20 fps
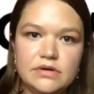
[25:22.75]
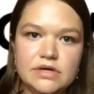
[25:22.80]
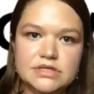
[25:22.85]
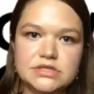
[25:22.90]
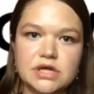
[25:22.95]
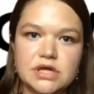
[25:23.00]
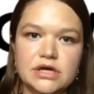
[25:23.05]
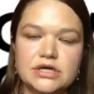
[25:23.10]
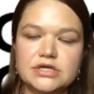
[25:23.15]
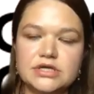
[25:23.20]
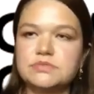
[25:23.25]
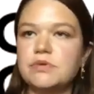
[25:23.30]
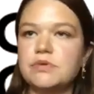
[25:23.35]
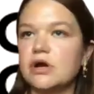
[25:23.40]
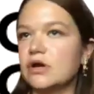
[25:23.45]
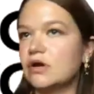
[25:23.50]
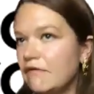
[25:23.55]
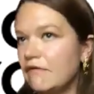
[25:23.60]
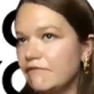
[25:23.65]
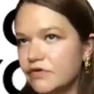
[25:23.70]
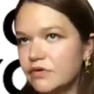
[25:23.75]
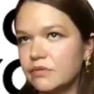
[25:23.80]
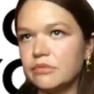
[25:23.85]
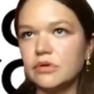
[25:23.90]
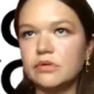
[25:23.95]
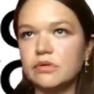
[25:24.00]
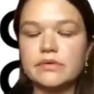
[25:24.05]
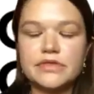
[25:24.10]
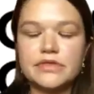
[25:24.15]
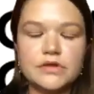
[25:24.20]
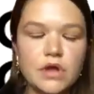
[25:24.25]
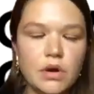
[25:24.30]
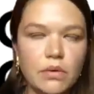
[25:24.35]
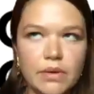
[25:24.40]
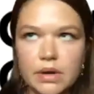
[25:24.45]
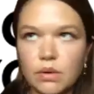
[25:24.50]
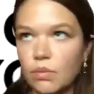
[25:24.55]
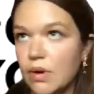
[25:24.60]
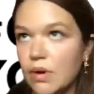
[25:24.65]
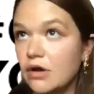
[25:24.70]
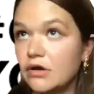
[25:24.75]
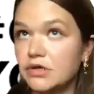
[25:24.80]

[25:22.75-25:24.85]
as long as we are comfortable with knowing where